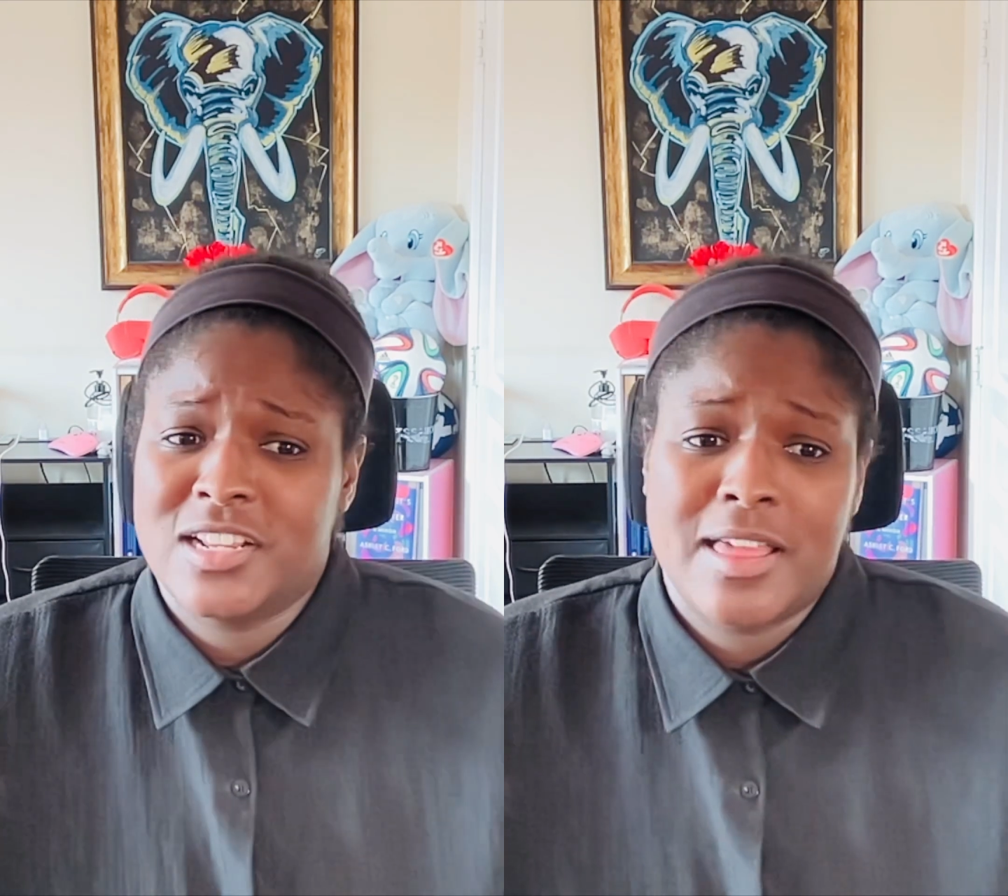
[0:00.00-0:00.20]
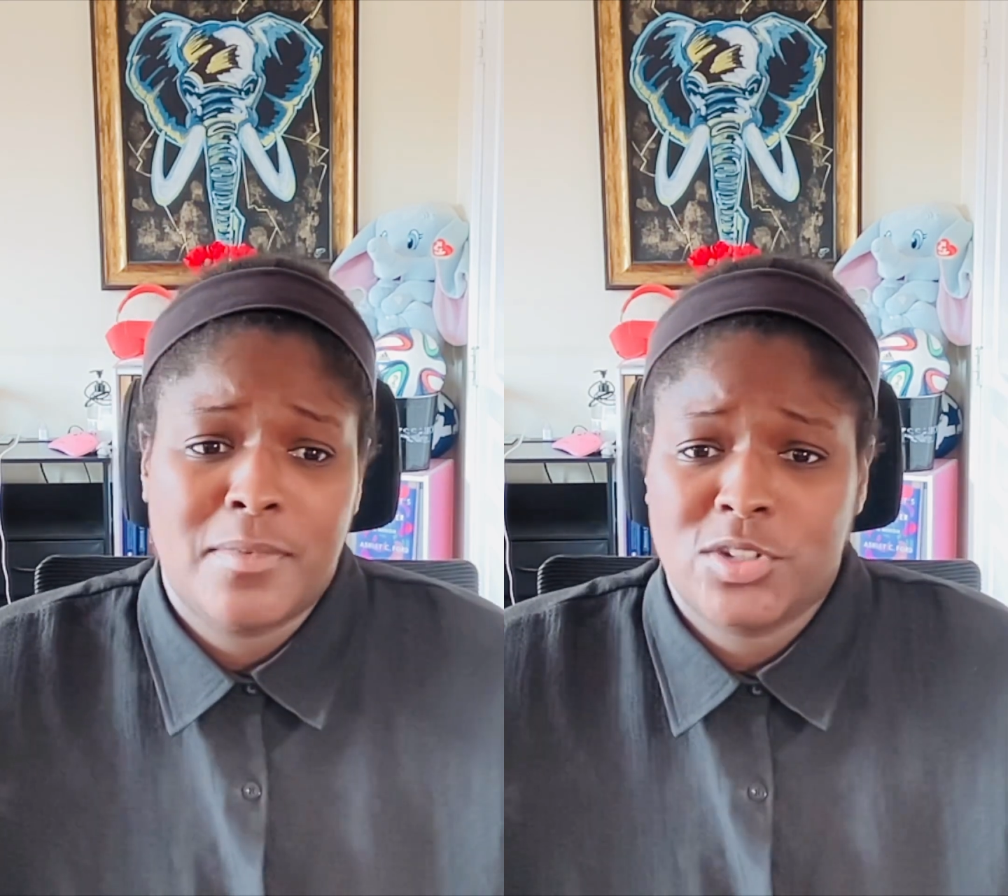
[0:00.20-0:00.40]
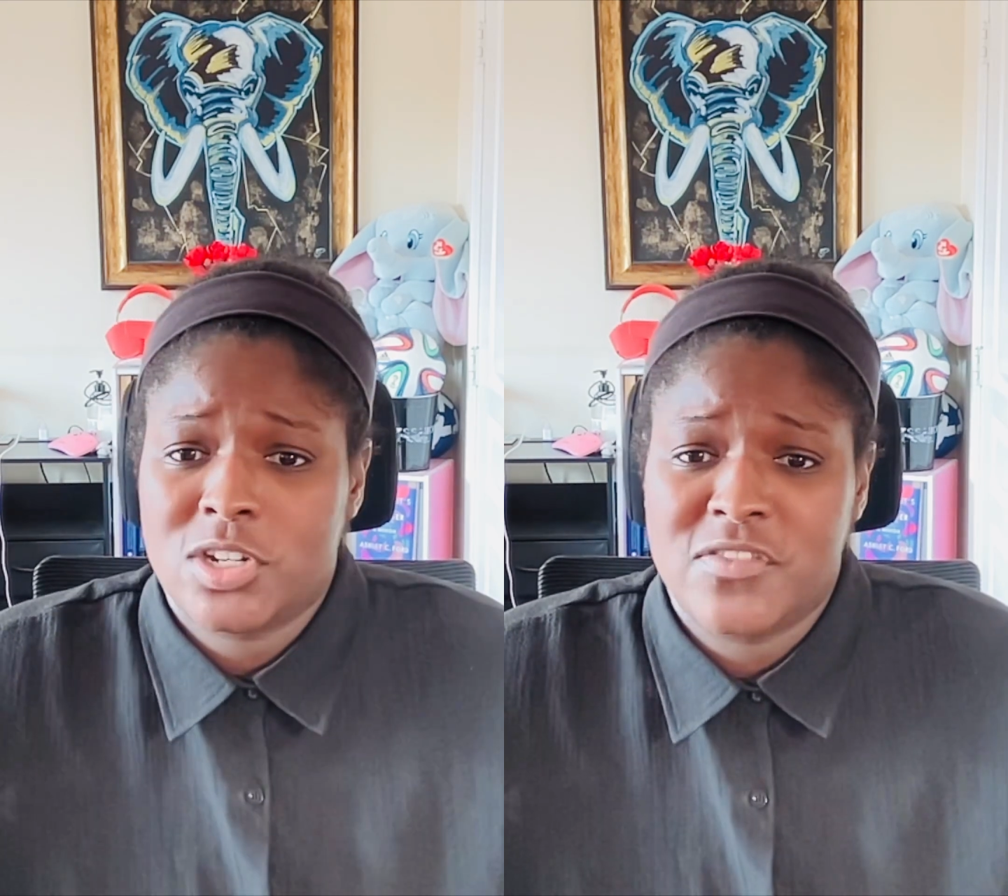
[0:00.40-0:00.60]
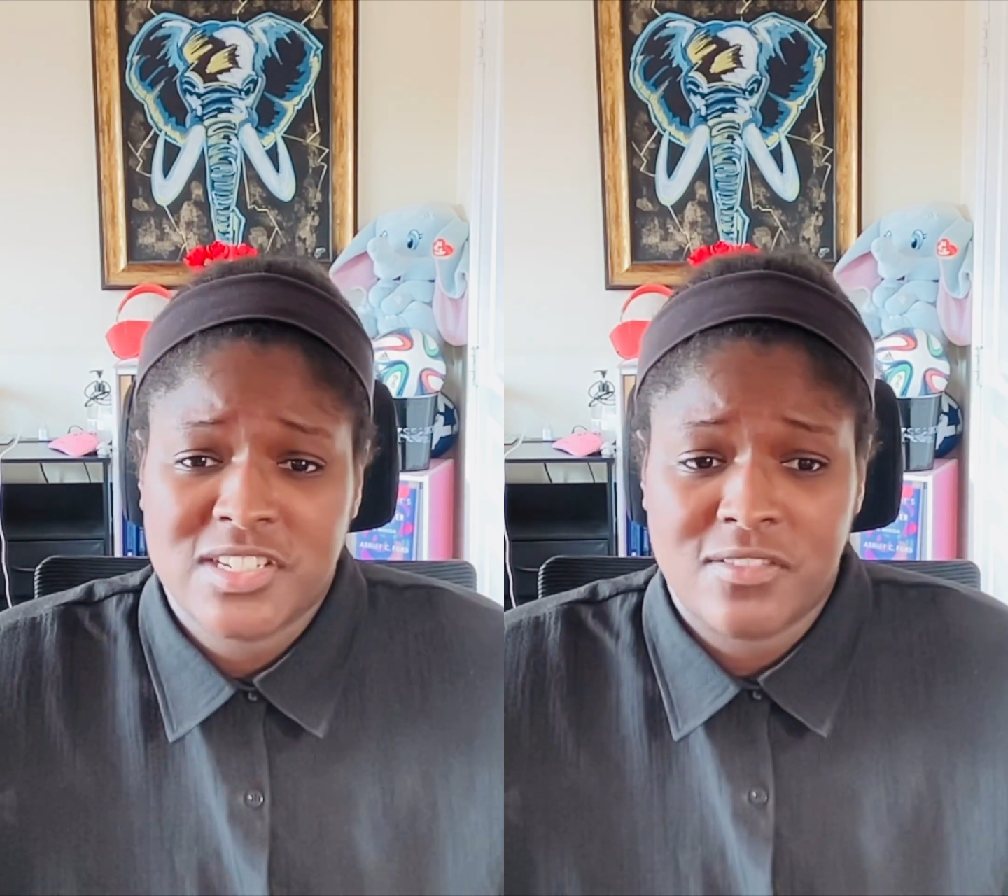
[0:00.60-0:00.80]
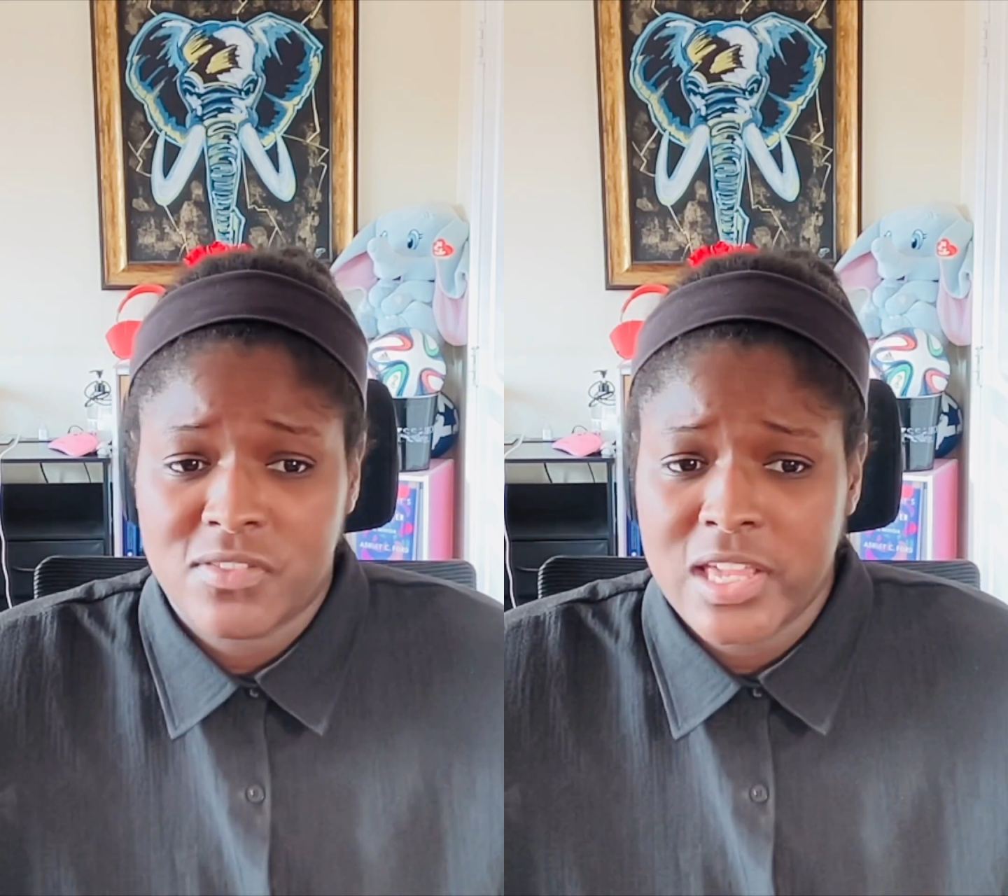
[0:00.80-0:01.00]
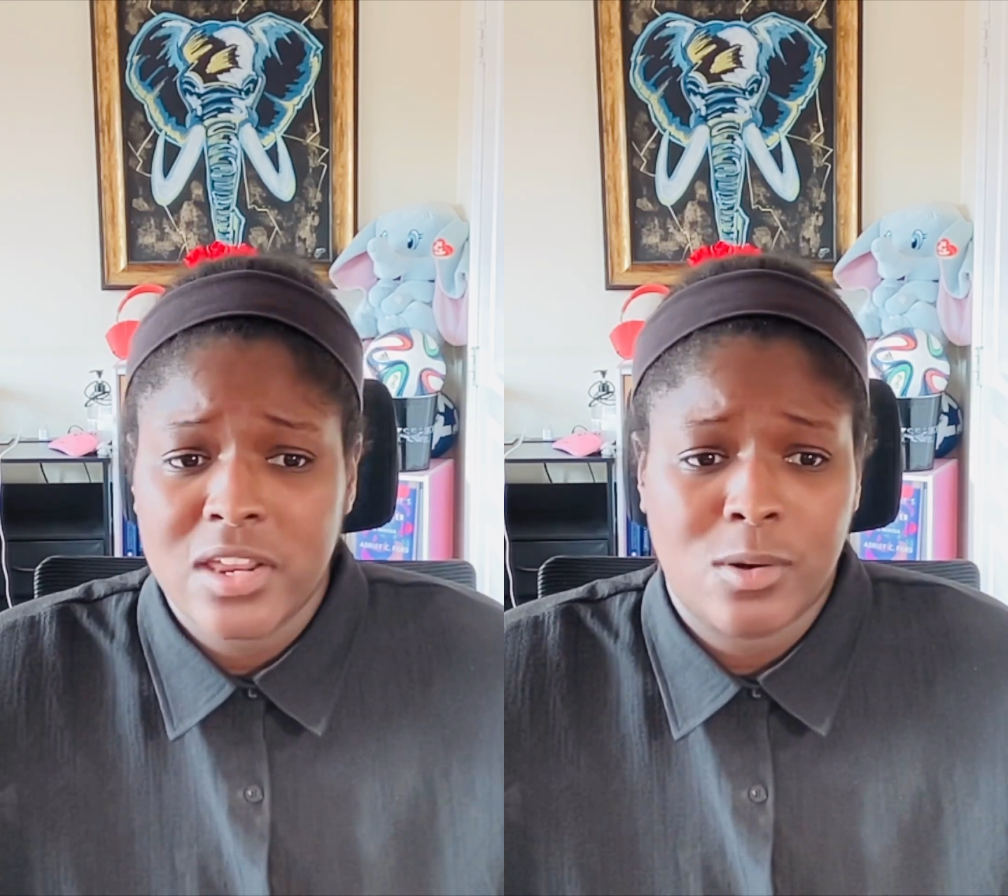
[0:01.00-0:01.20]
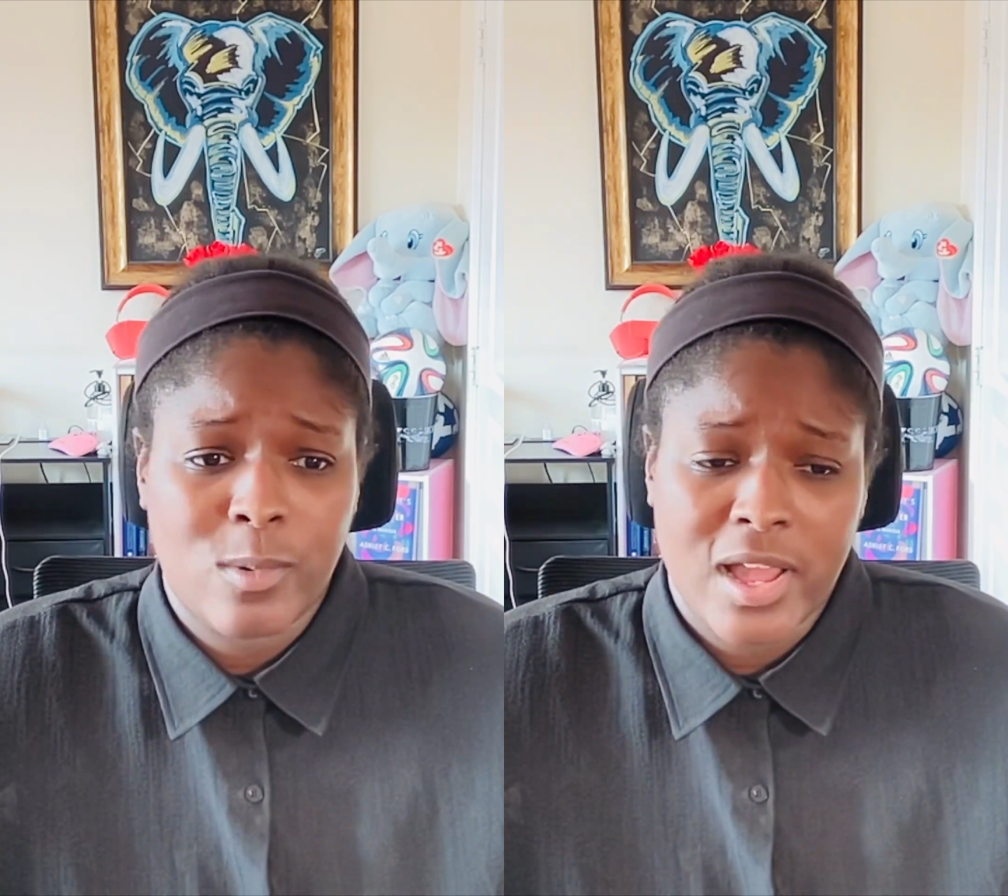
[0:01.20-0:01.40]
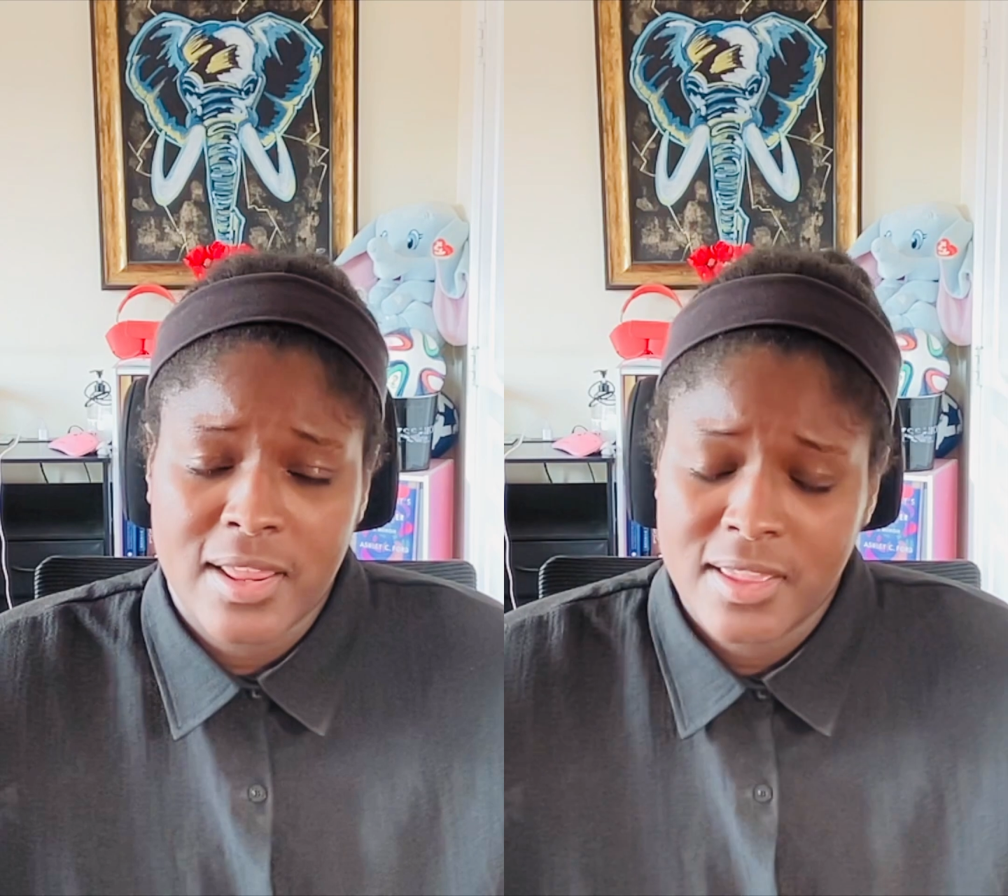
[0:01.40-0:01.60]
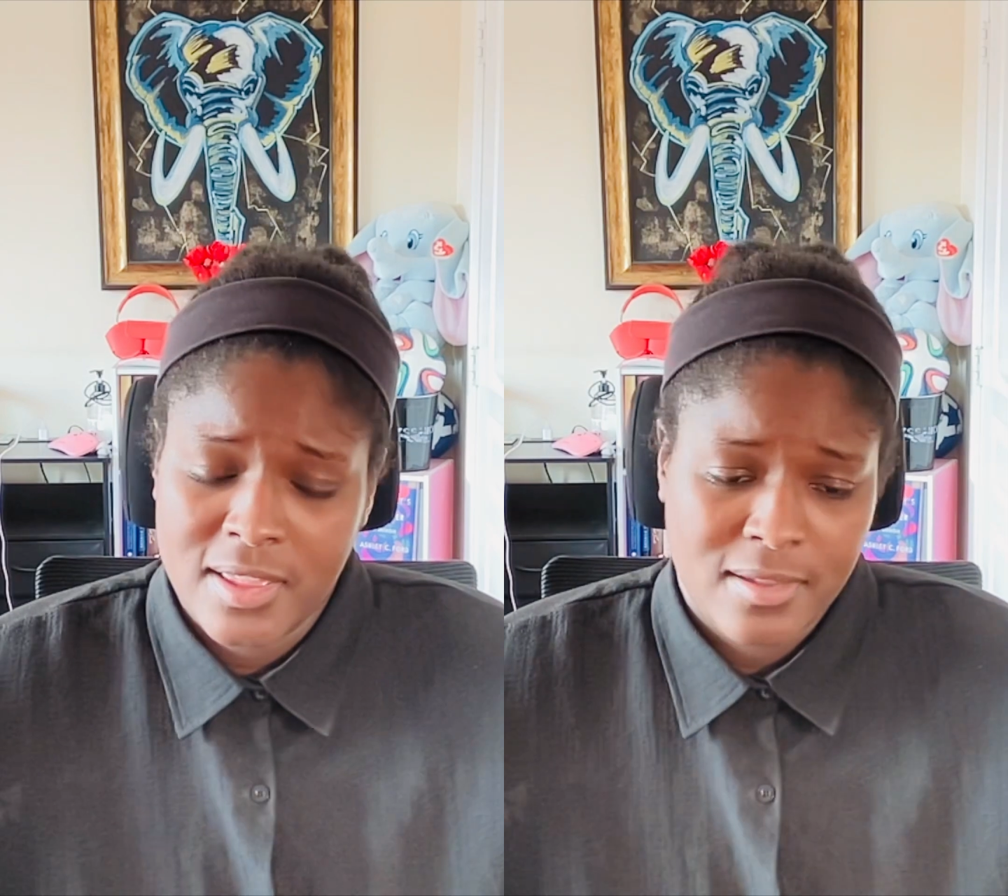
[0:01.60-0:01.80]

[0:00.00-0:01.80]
I'm not sure if it's convenient or what,